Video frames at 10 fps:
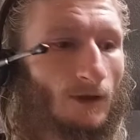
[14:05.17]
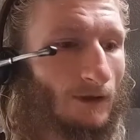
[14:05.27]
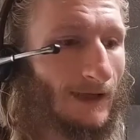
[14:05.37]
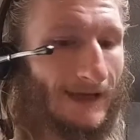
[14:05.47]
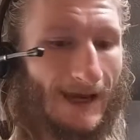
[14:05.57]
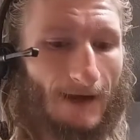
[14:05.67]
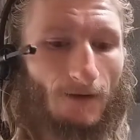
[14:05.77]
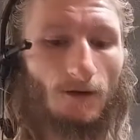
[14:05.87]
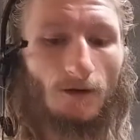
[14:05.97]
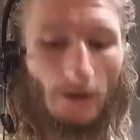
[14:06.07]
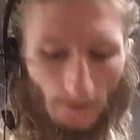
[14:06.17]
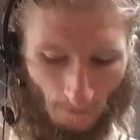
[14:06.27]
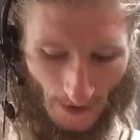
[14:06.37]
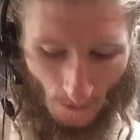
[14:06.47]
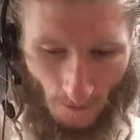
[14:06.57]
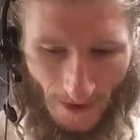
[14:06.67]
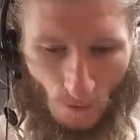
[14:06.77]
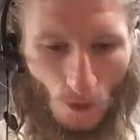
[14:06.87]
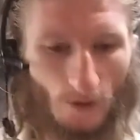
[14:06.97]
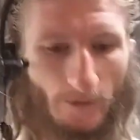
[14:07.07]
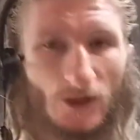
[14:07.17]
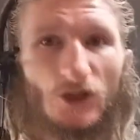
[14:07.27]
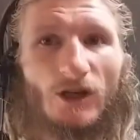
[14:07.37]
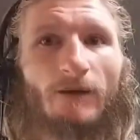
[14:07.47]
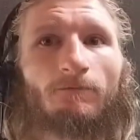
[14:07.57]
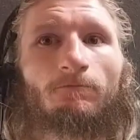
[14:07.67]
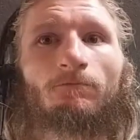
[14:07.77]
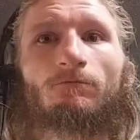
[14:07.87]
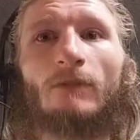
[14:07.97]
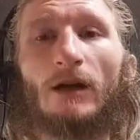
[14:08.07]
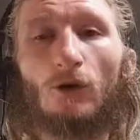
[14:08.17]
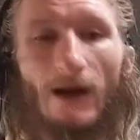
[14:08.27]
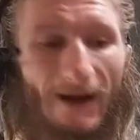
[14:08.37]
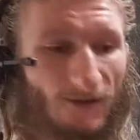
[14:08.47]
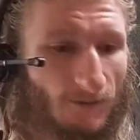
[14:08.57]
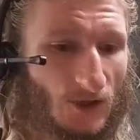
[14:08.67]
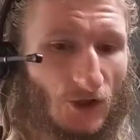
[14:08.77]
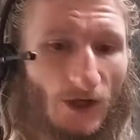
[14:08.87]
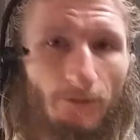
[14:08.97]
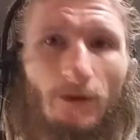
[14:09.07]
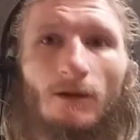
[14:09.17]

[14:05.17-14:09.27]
They can't compete with my workmanship, my craftsmanship,